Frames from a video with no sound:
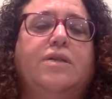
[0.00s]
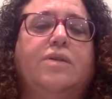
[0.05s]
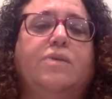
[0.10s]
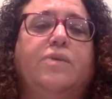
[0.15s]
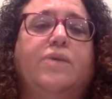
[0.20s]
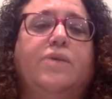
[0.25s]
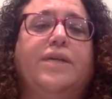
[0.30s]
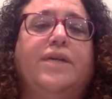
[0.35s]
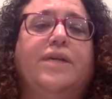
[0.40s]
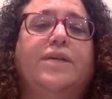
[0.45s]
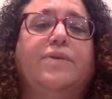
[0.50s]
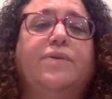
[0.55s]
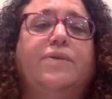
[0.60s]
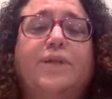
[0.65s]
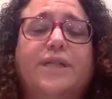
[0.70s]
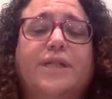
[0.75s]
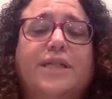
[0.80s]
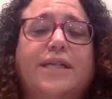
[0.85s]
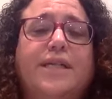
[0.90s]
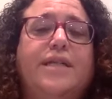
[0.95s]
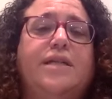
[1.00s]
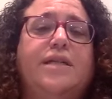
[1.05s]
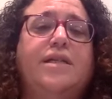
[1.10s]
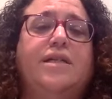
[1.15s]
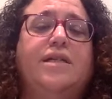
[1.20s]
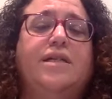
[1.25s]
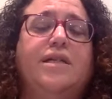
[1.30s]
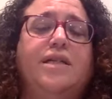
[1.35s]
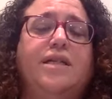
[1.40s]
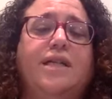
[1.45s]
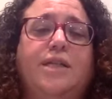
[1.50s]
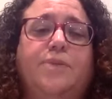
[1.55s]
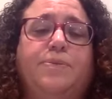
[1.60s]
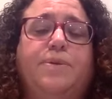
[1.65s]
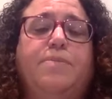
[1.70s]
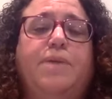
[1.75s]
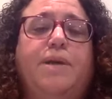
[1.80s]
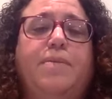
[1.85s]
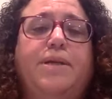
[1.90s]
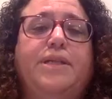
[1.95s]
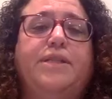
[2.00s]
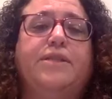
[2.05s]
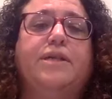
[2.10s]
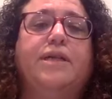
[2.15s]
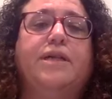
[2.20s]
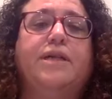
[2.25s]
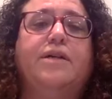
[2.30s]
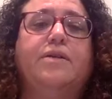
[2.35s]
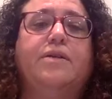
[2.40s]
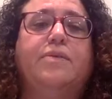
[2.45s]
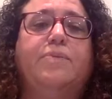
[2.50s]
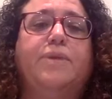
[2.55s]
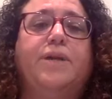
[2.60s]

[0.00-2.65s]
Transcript: when really it's been my mental health.